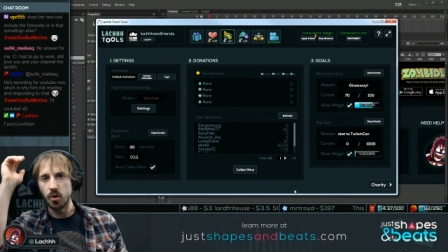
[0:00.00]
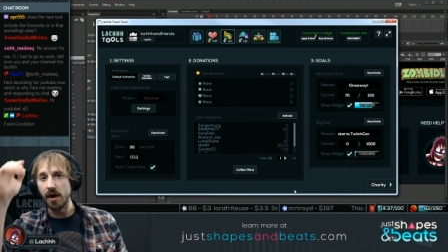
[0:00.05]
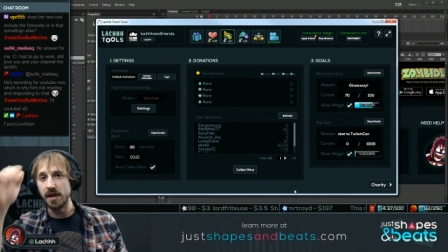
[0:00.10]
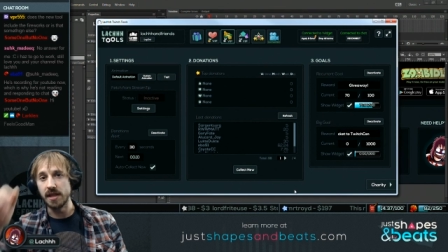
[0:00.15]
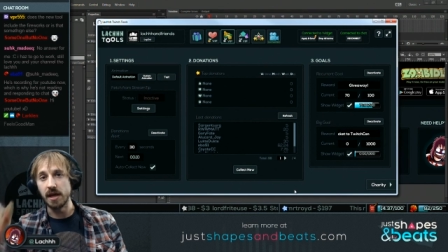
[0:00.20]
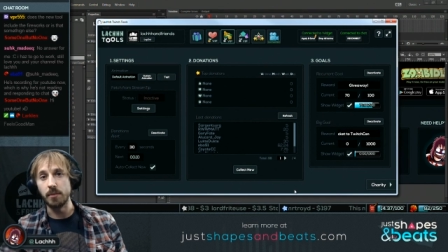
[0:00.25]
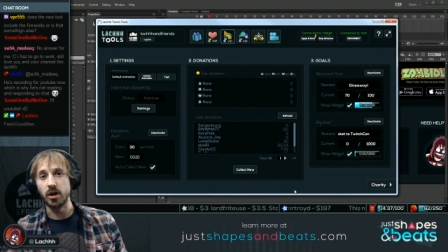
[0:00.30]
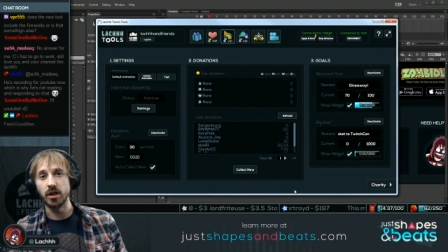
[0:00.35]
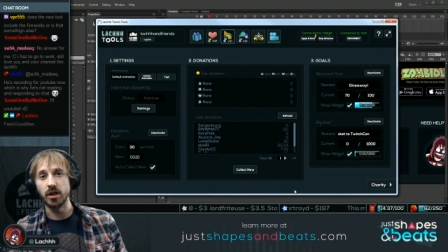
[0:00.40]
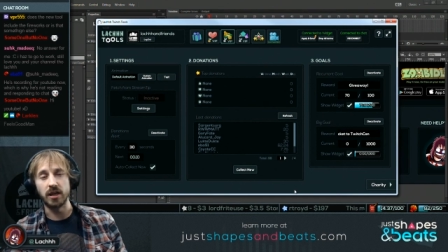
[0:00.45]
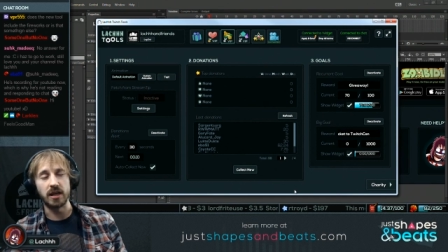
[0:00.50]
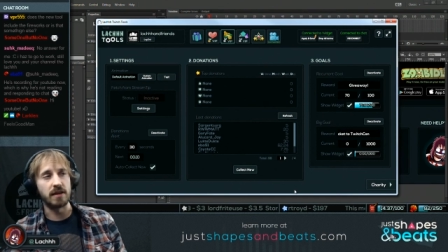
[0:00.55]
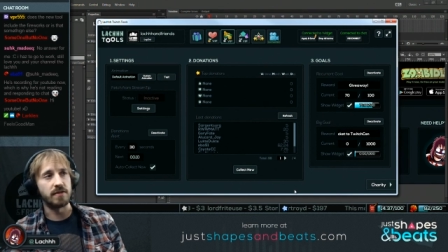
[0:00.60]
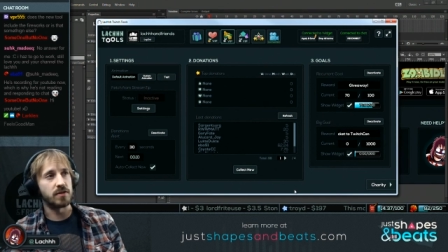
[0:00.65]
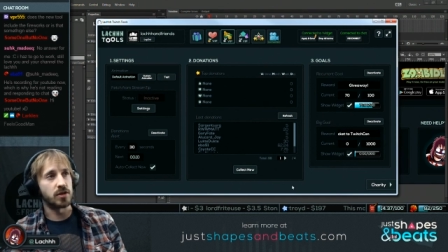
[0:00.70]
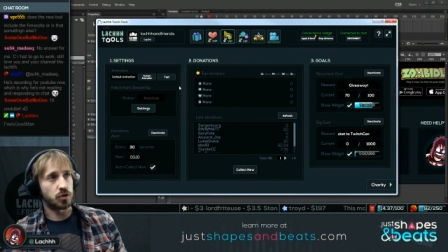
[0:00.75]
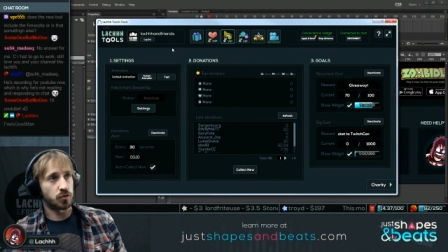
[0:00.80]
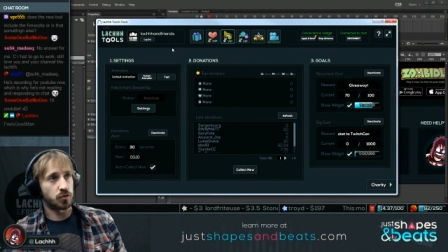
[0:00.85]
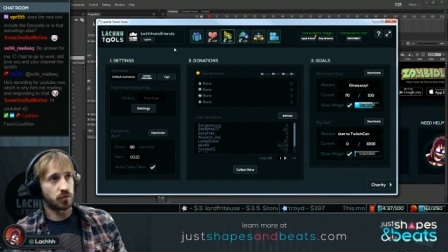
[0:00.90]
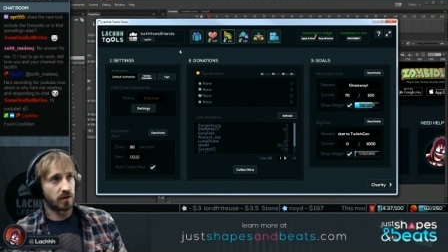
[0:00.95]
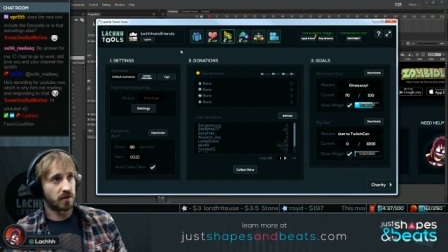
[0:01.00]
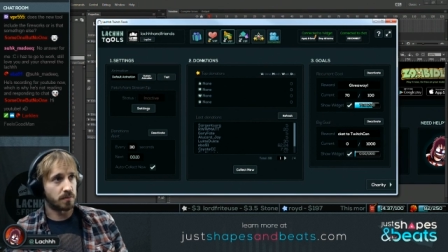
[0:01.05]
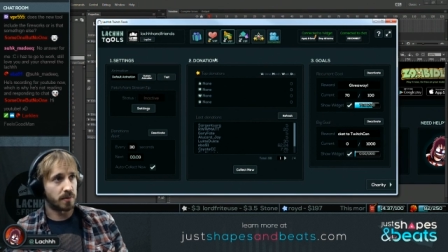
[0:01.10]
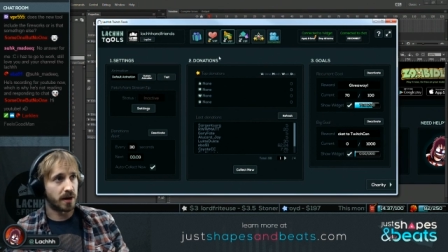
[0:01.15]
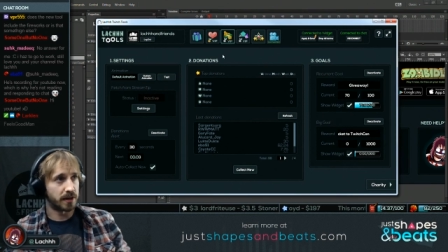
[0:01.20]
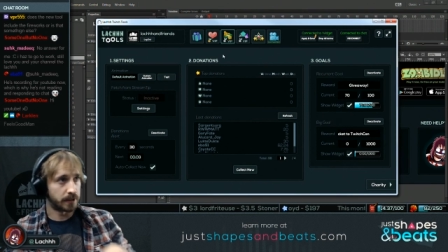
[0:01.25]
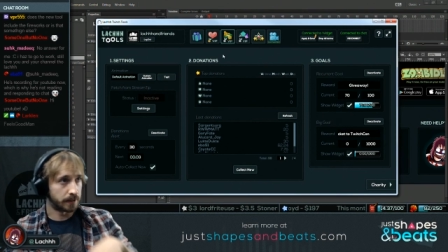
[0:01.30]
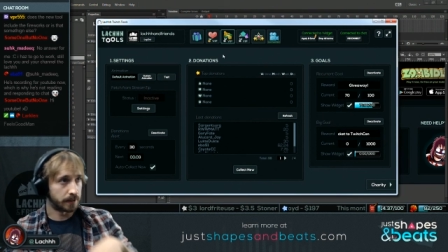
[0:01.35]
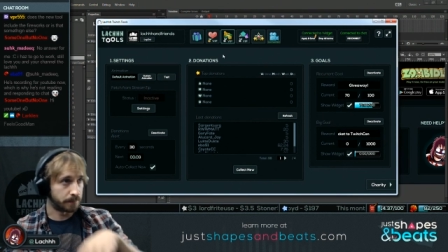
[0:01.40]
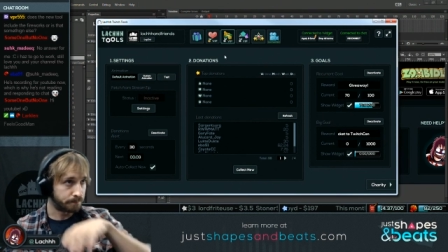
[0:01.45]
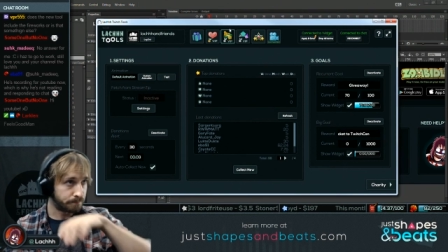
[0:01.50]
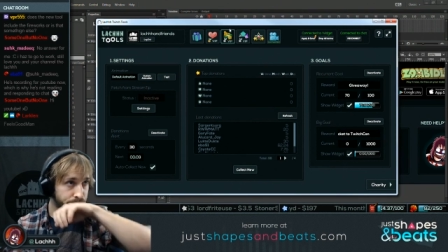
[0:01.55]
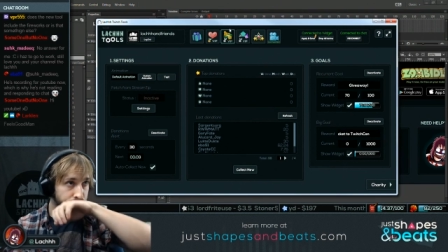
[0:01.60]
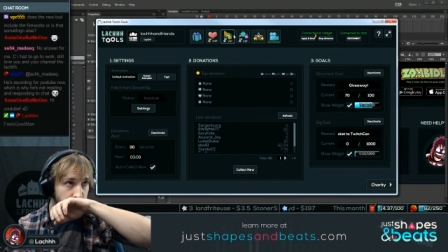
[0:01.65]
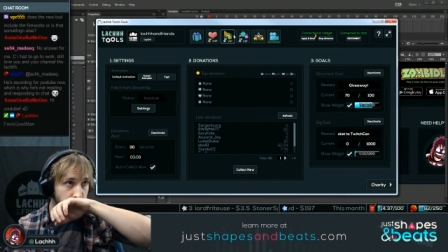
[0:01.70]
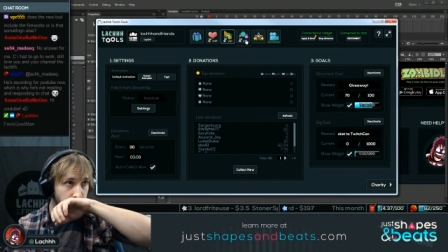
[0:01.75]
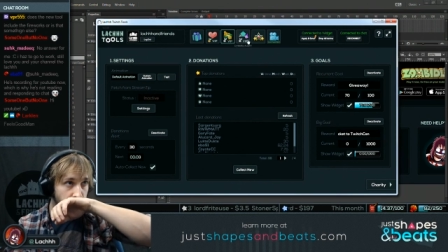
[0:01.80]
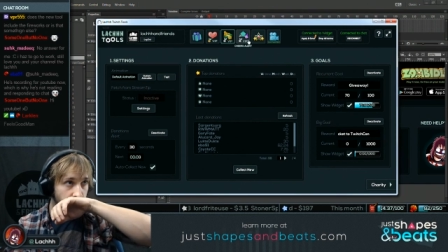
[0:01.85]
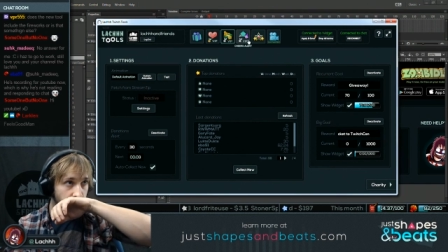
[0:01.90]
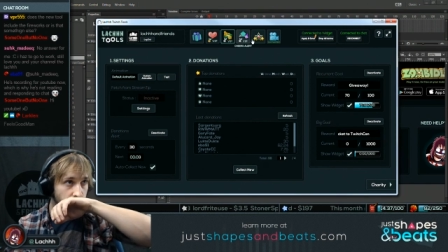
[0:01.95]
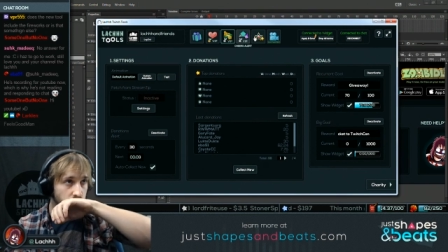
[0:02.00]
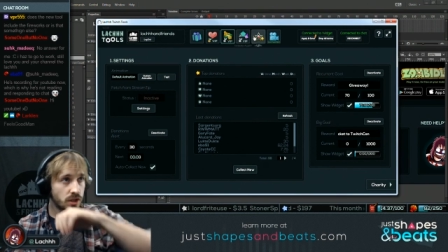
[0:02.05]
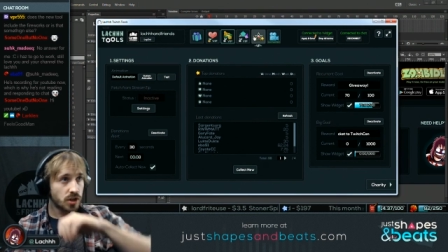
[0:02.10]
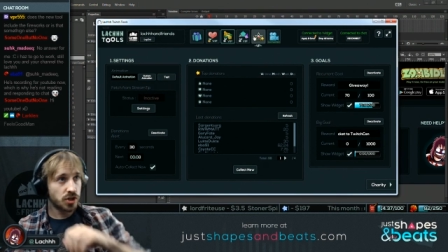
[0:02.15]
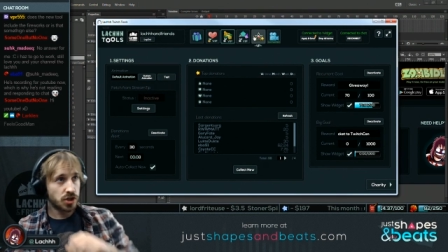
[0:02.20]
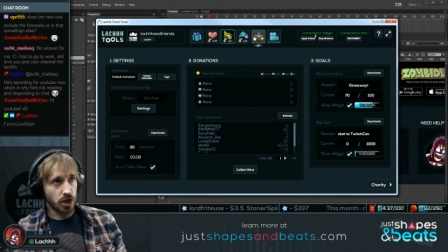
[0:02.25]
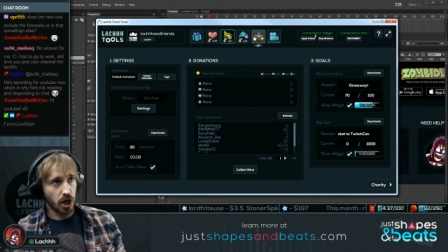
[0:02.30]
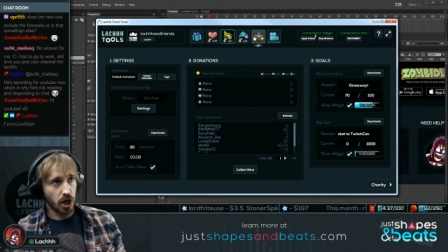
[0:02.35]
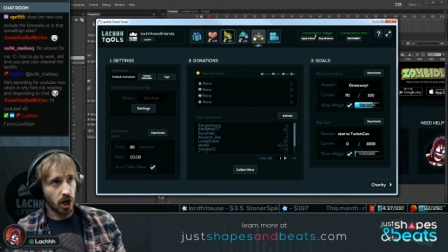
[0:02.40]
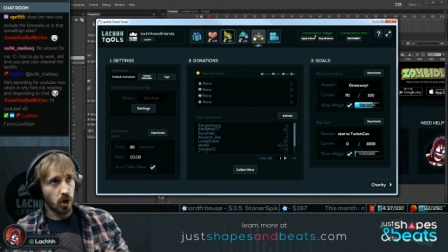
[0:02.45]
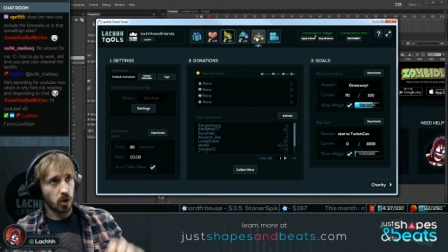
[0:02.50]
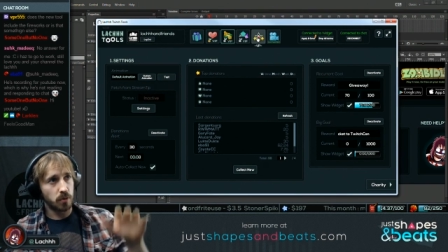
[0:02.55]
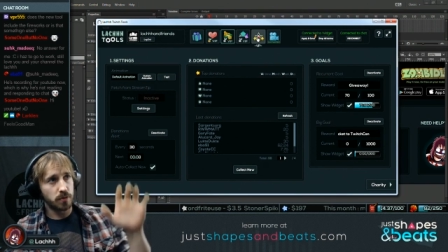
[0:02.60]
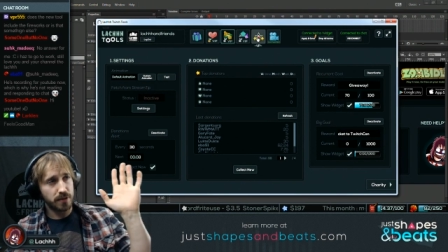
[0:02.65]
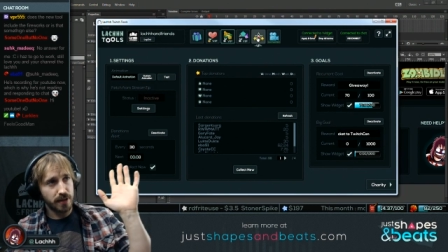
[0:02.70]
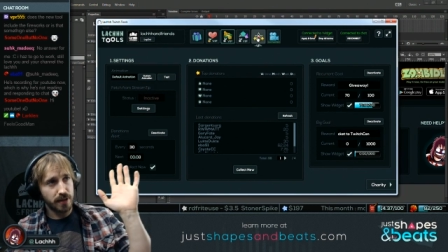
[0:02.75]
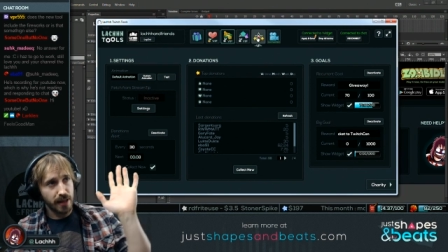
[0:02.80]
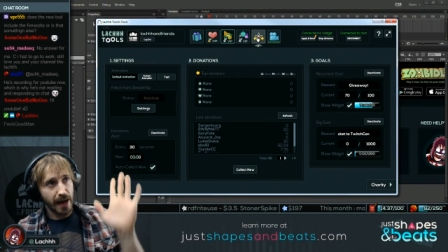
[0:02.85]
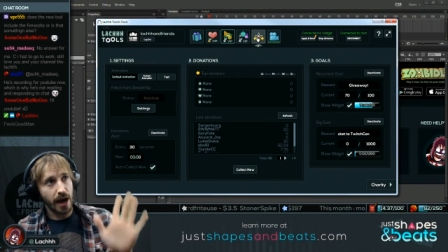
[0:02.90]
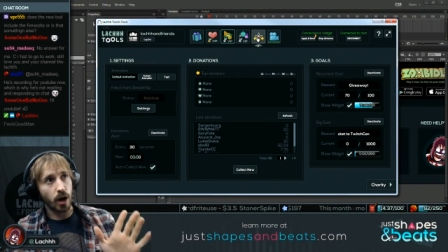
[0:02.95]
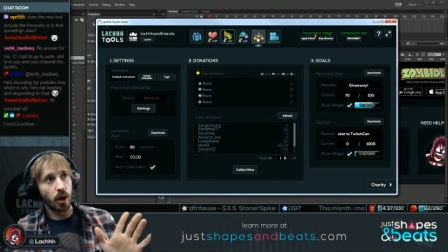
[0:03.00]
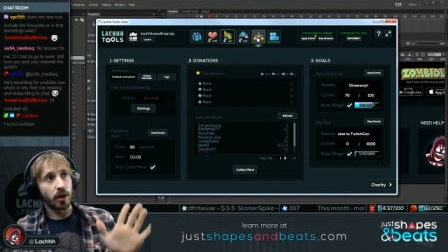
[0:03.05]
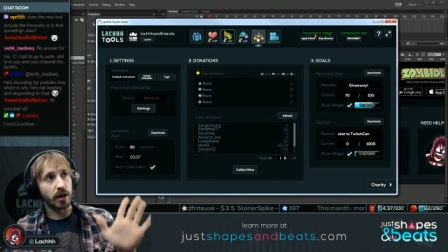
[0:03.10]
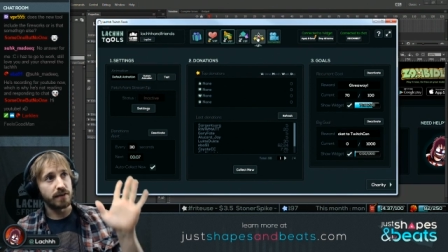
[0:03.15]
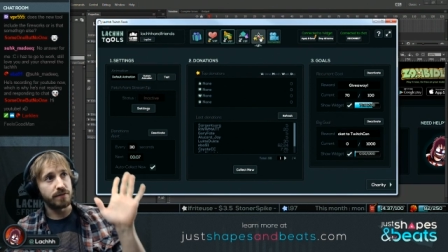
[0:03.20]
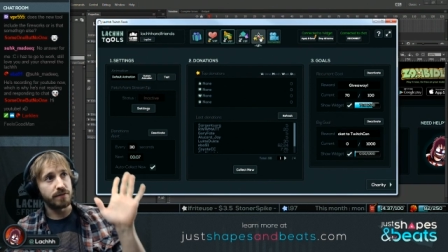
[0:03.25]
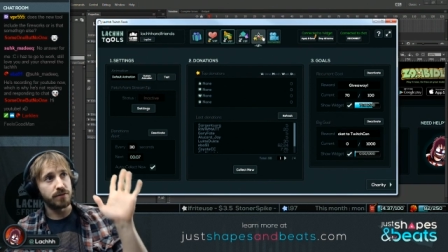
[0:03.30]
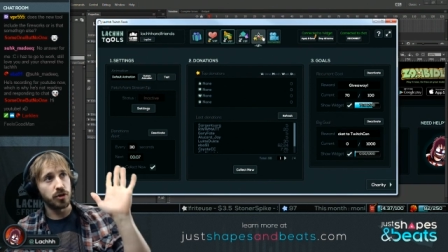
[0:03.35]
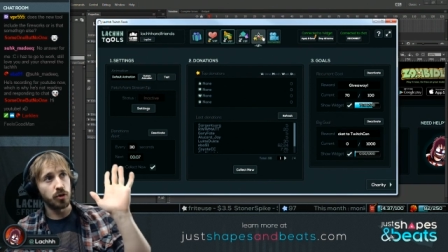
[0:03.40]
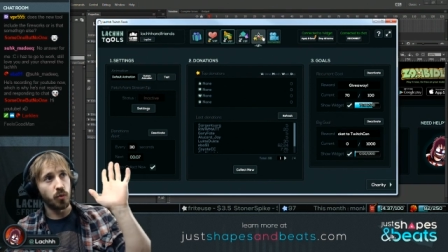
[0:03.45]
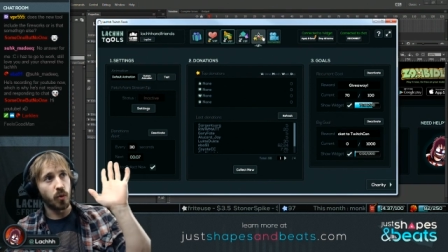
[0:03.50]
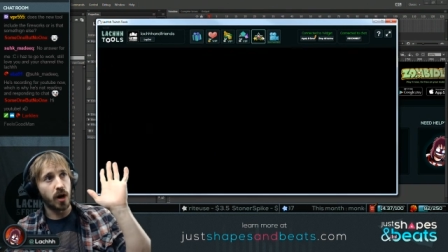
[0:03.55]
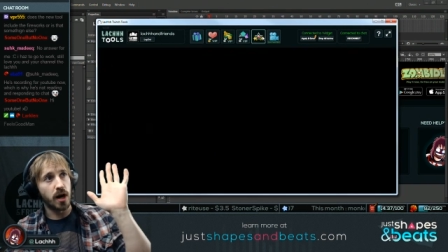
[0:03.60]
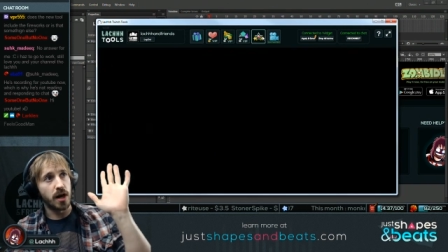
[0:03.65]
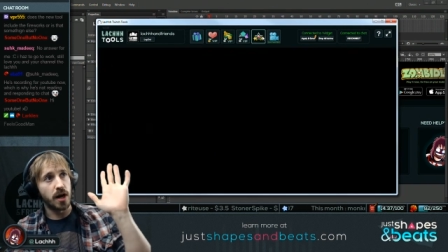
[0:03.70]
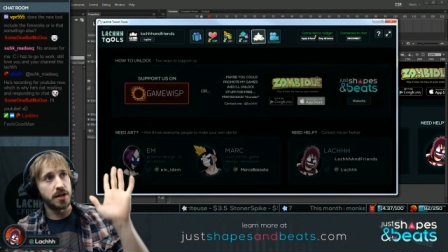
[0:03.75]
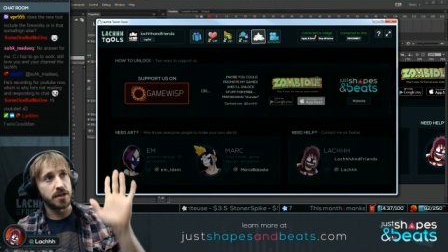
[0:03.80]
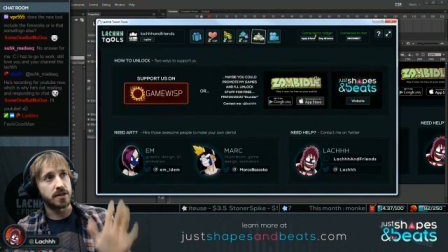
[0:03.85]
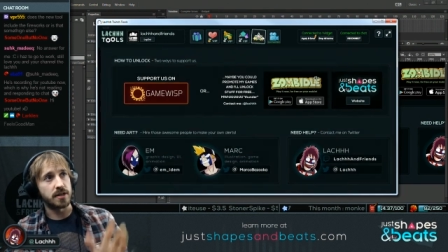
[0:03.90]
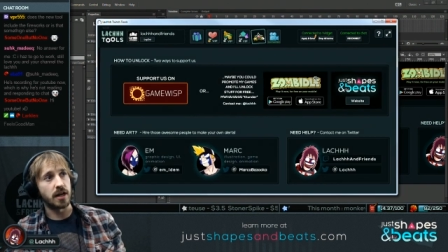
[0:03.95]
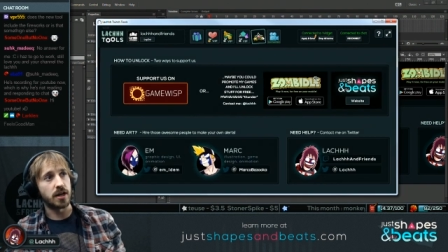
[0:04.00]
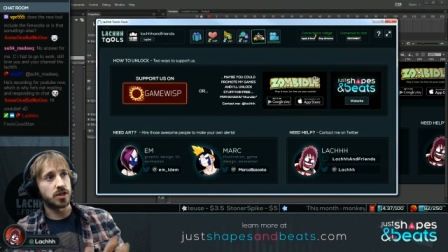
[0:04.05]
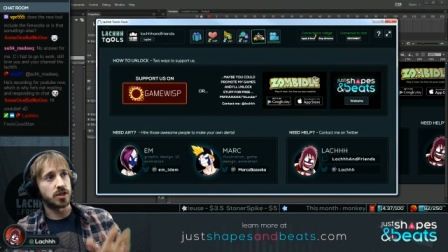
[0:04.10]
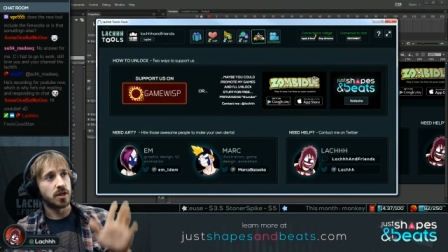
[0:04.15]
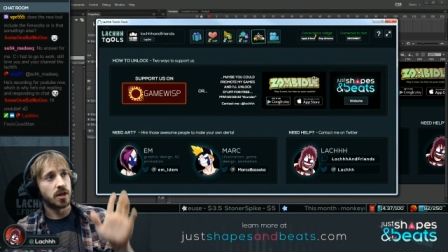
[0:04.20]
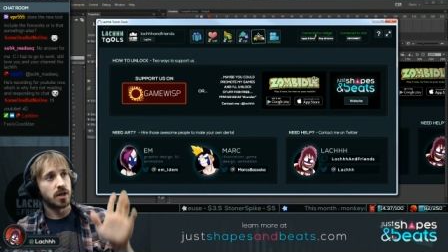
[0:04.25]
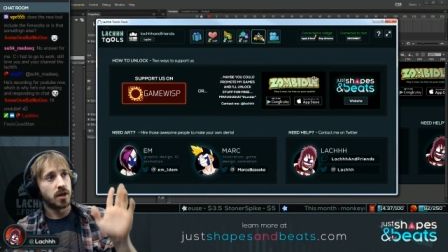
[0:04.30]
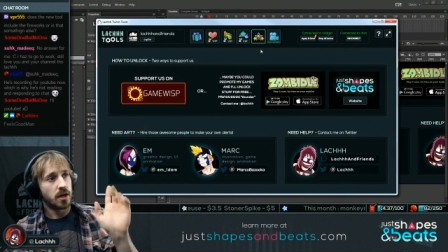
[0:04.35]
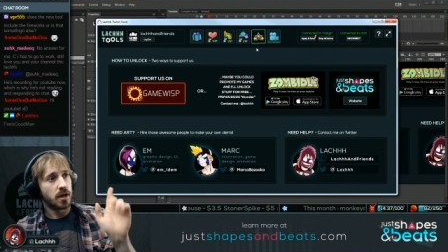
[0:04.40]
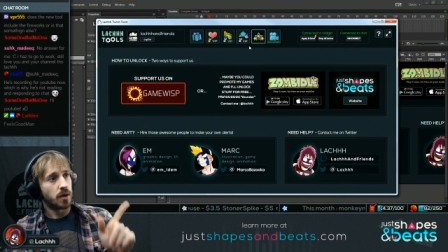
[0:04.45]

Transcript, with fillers: what, I'm gonna give it to everybody. So now, if you want, there's